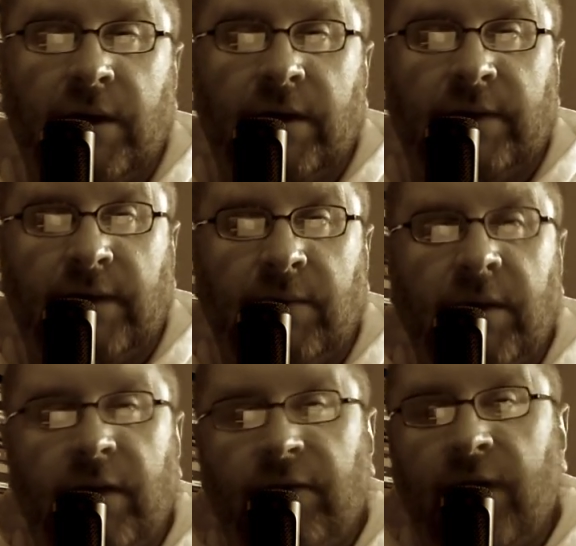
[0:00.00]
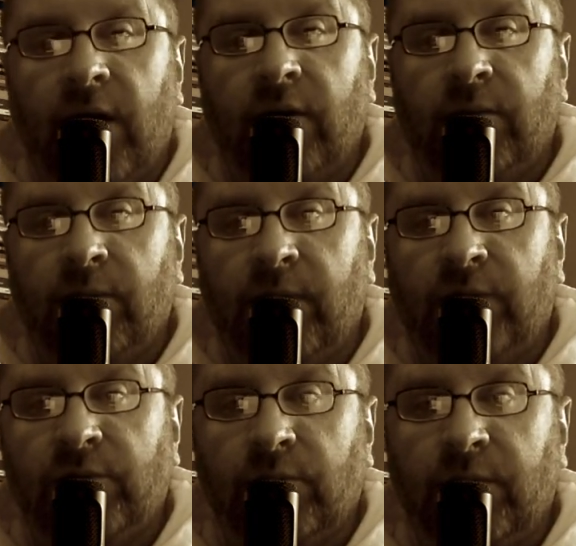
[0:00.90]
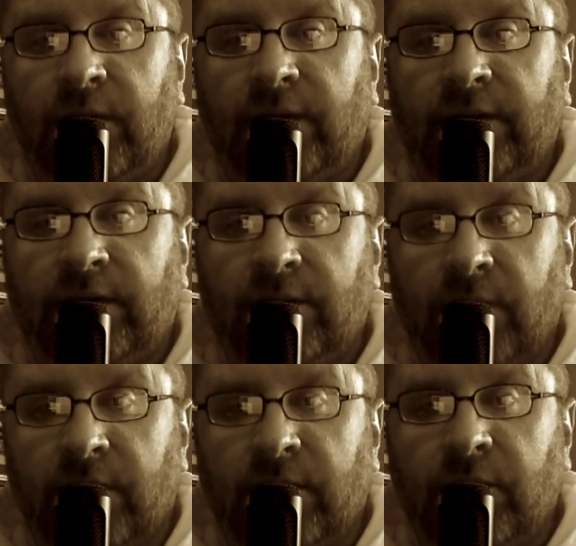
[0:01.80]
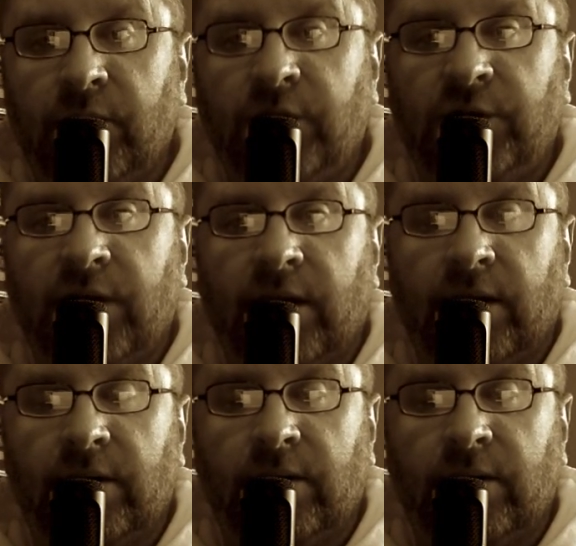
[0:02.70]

seemed to have found a perpetual peace that the mother appreciated.